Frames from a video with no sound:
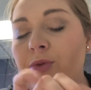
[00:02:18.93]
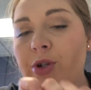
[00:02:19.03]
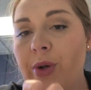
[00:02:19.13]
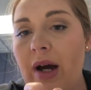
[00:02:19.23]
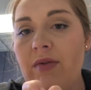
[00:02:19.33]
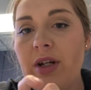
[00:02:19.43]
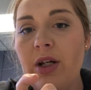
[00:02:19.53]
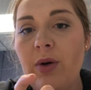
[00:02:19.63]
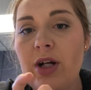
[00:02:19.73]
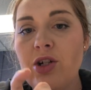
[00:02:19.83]
do you have any
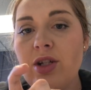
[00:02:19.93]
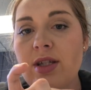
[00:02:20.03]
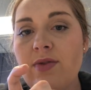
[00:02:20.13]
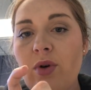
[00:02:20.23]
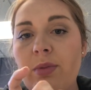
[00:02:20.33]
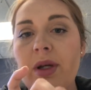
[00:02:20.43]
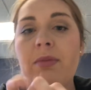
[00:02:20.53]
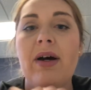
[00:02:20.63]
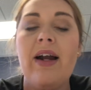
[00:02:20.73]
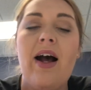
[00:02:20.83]
questions for me
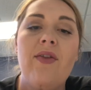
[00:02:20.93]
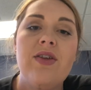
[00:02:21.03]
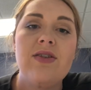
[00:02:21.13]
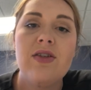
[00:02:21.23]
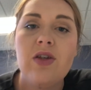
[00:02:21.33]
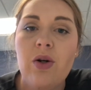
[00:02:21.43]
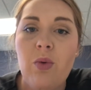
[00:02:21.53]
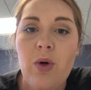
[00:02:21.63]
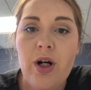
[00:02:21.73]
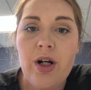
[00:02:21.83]
about how this is gonna
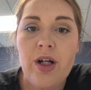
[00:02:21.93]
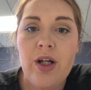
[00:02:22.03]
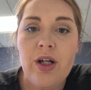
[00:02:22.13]
work?